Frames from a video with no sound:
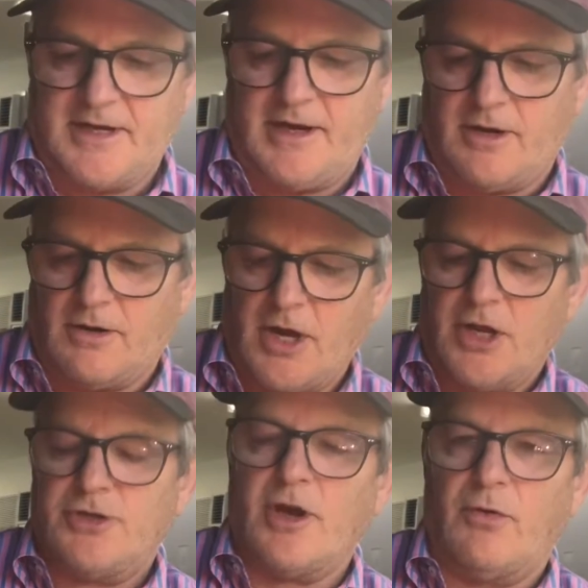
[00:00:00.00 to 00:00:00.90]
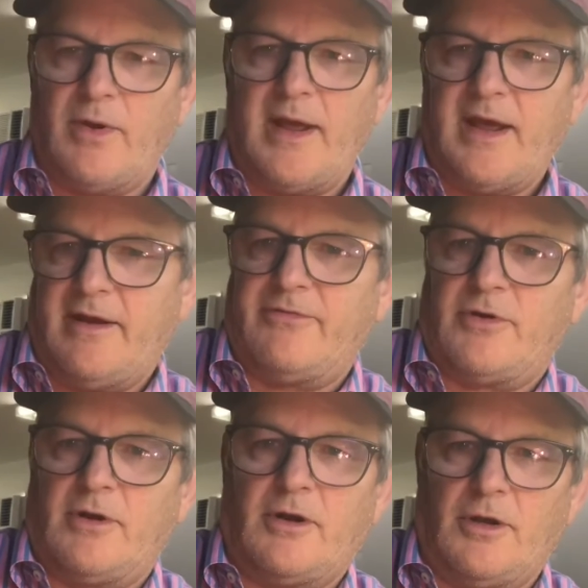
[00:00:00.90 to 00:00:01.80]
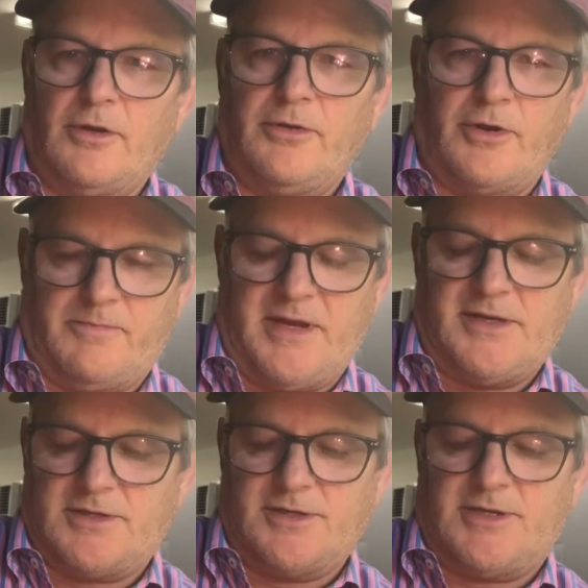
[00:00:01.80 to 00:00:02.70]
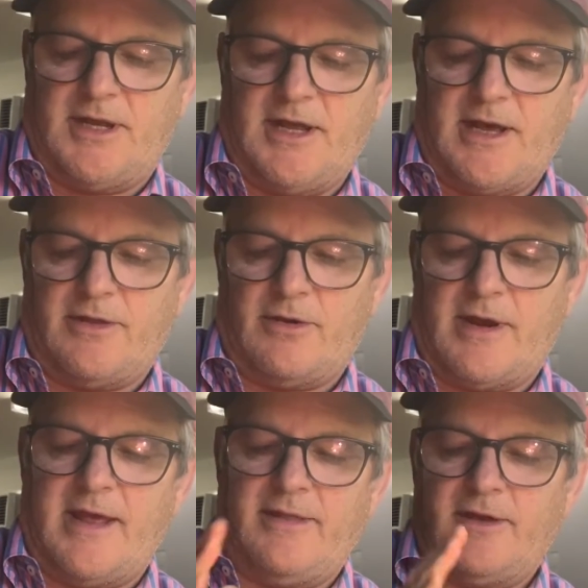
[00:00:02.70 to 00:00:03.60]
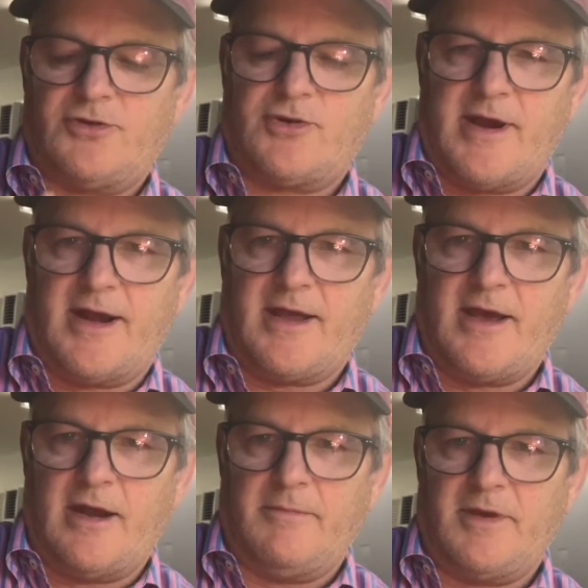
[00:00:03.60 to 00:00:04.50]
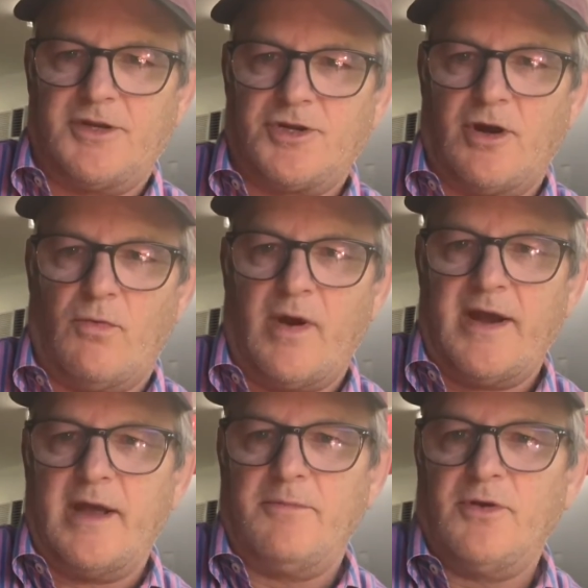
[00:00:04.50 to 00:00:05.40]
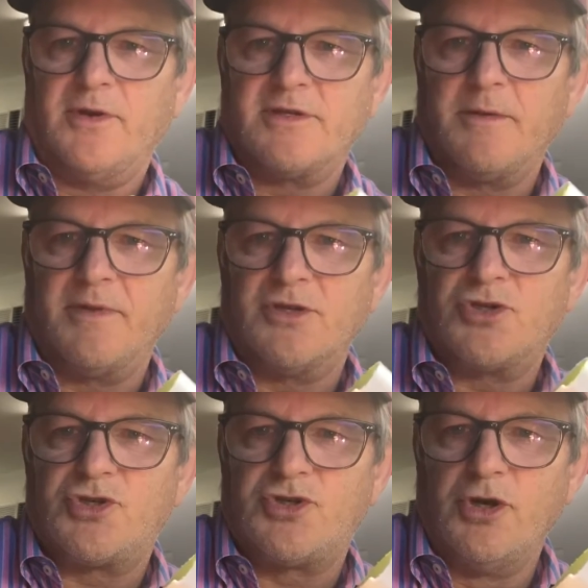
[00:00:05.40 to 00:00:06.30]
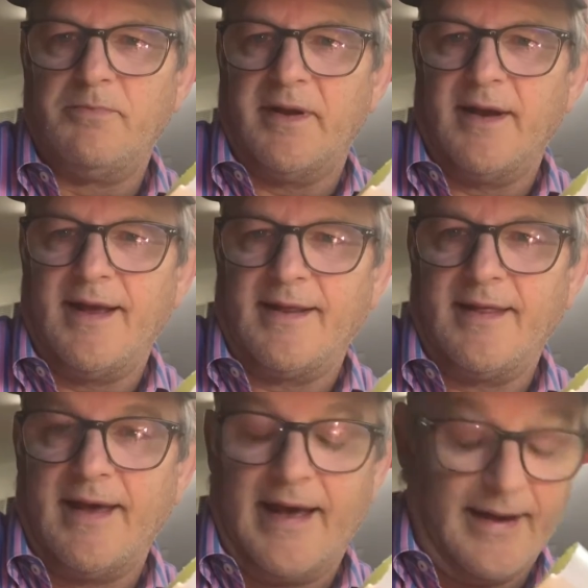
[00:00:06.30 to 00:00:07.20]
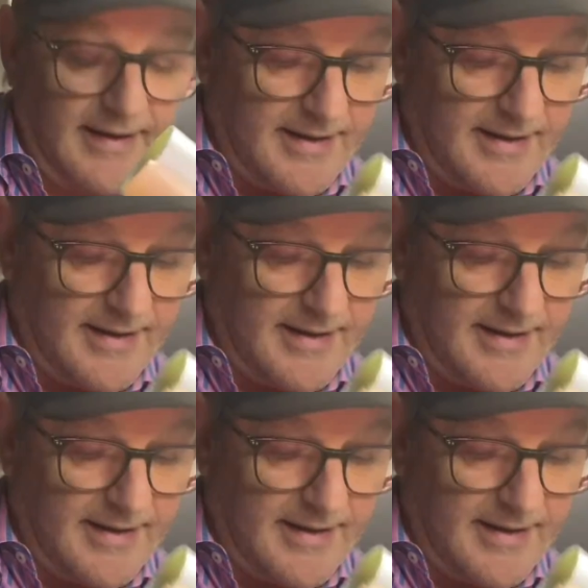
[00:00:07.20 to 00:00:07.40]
here. Don't ever glue your pieces together and then try to cut them, because you're going to wind up doing something stupid like that.